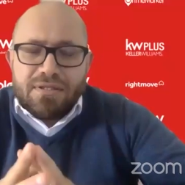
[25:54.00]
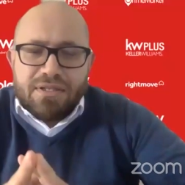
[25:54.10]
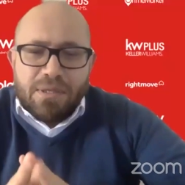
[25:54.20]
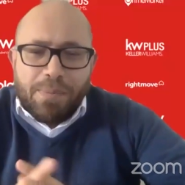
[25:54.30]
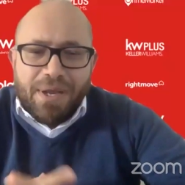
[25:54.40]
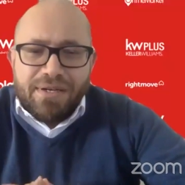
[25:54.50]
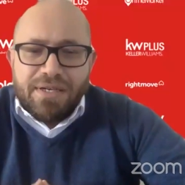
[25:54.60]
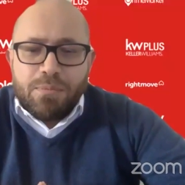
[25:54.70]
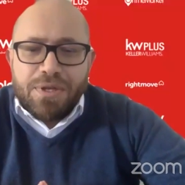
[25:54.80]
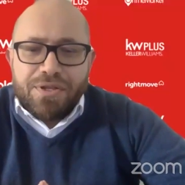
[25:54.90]
Depending
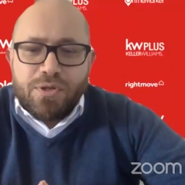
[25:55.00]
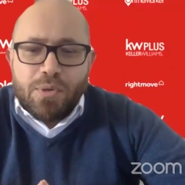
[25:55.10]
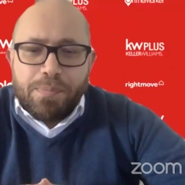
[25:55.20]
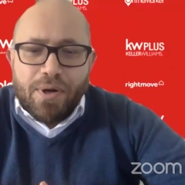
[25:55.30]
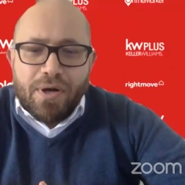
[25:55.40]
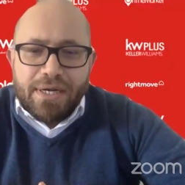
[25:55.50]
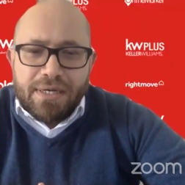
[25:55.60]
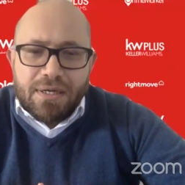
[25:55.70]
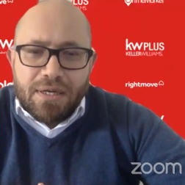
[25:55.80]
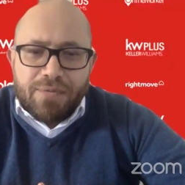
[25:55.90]
whether you're buying,
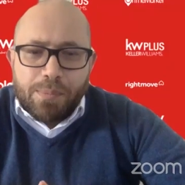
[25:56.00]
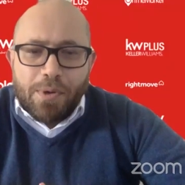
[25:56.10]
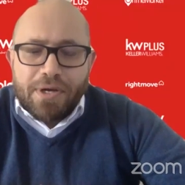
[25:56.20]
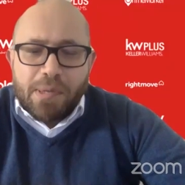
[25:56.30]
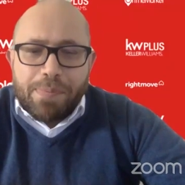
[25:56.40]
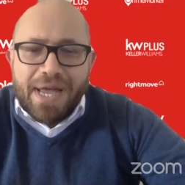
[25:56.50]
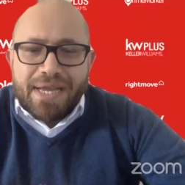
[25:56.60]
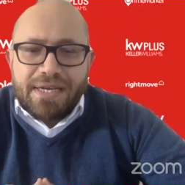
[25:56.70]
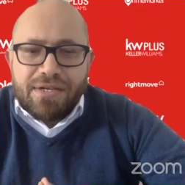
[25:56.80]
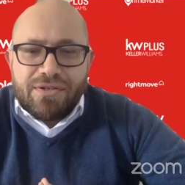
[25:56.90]
if you're buying a
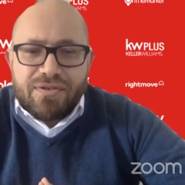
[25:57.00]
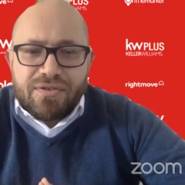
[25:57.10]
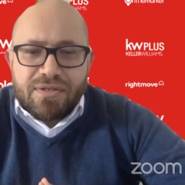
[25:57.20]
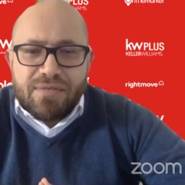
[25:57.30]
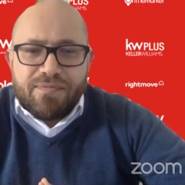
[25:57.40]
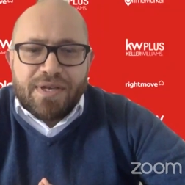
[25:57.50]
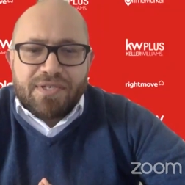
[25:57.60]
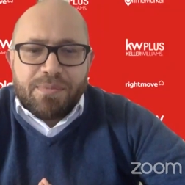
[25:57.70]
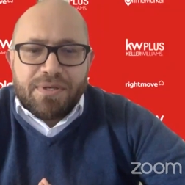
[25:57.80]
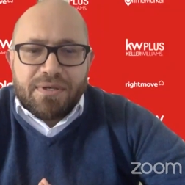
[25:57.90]
packaged
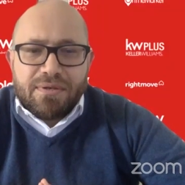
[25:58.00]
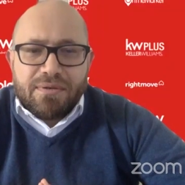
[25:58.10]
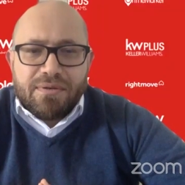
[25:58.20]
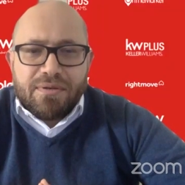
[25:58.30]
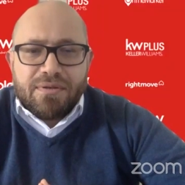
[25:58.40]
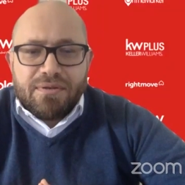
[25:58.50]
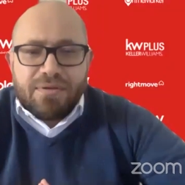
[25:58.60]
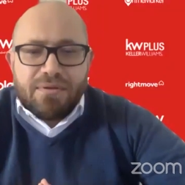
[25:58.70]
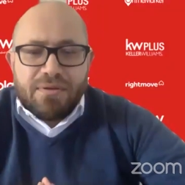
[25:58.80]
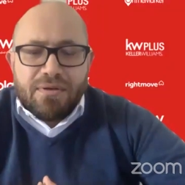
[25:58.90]
investment that
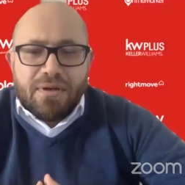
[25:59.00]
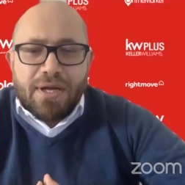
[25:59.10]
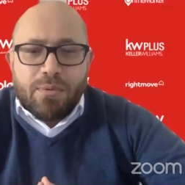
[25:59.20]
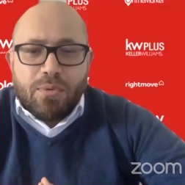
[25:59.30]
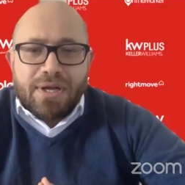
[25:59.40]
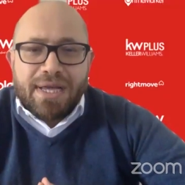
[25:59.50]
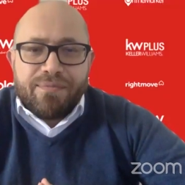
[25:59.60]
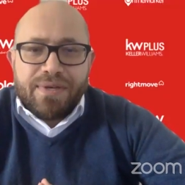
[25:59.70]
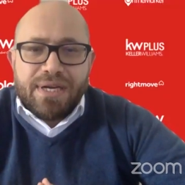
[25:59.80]
like what Gavin